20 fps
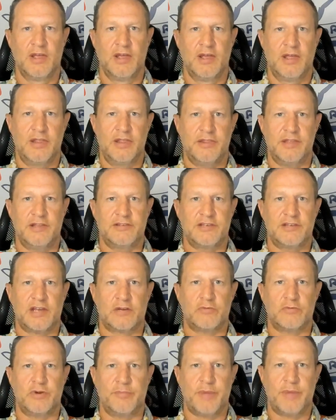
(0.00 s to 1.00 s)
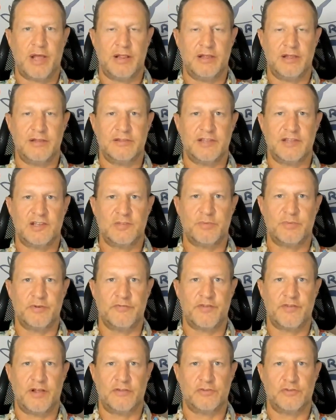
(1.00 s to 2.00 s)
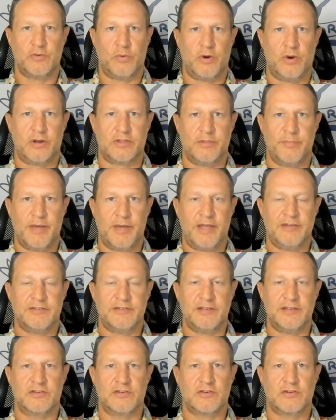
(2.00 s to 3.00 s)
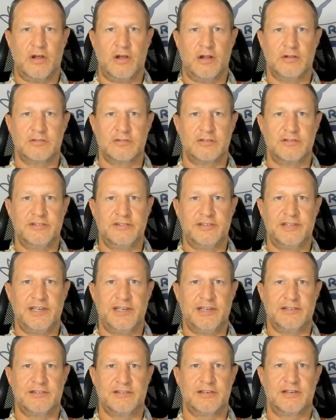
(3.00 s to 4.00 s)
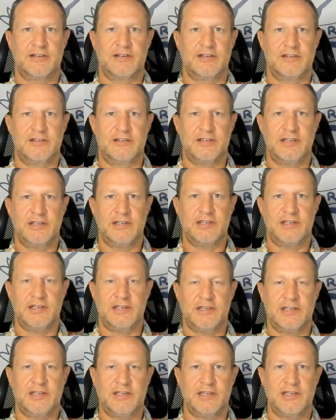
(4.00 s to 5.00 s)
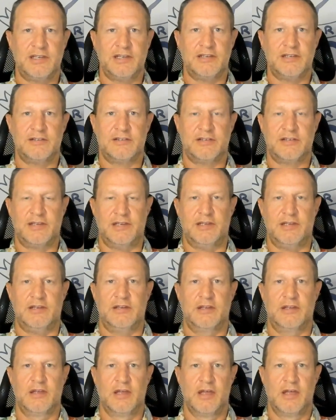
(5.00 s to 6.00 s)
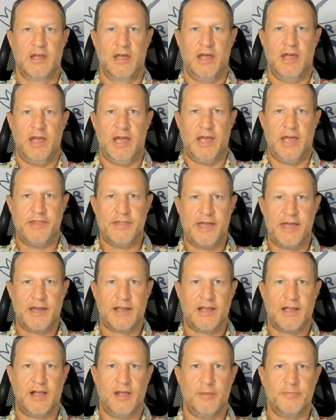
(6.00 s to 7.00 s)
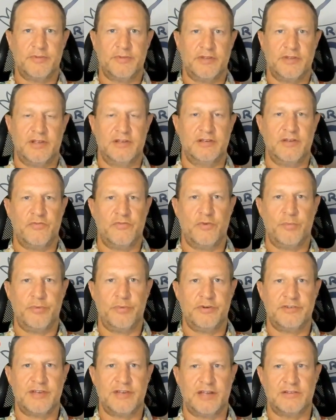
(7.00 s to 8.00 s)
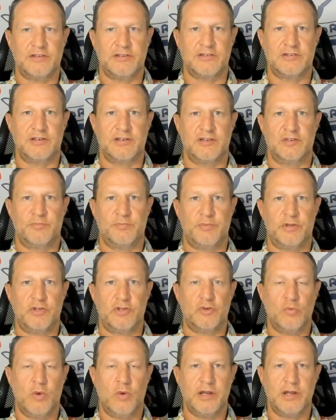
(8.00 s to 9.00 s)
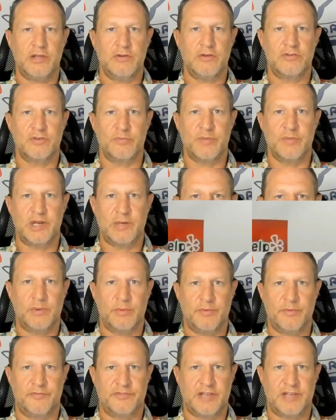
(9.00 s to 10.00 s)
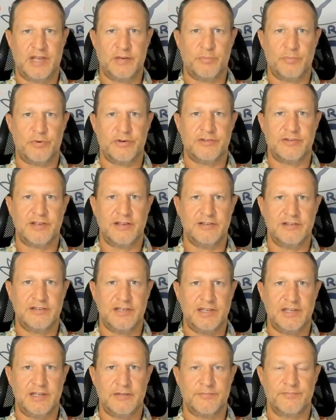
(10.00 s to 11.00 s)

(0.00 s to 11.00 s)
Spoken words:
The insect repellent that's been found to work the best is called DEET, D-E-E-T. And that comes in different percentages, but you want to use a minimum of 10% DEET